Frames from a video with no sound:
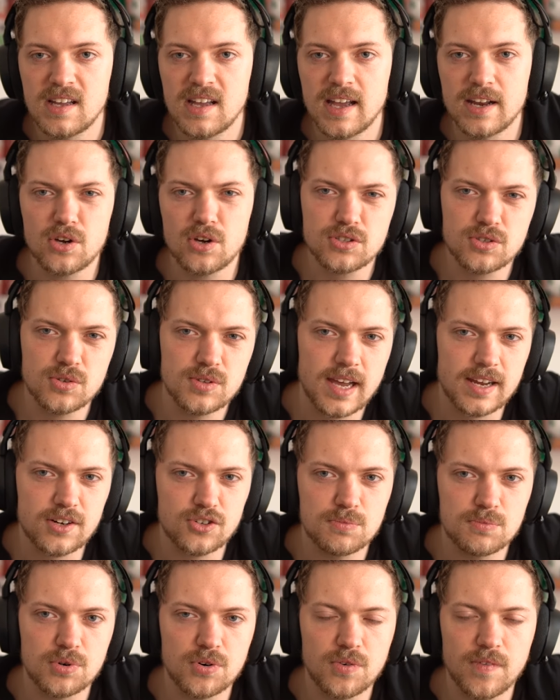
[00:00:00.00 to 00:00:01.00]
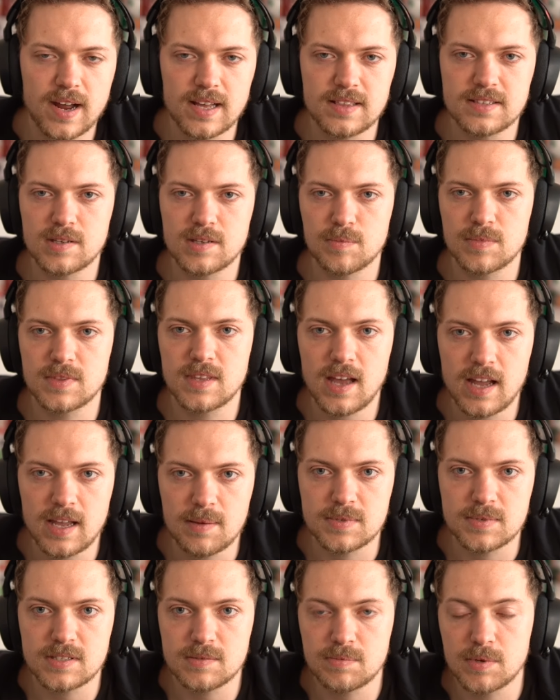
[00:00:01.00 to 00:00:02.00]
And also Nitro provides some
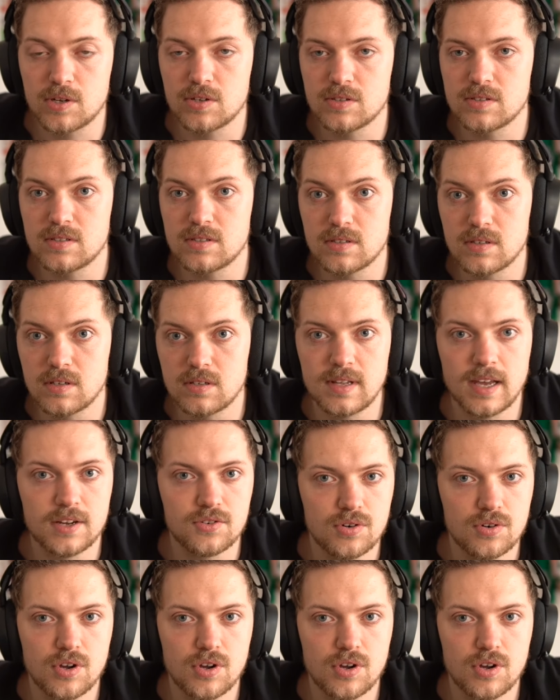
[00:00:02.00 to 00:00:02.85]
types because Nitro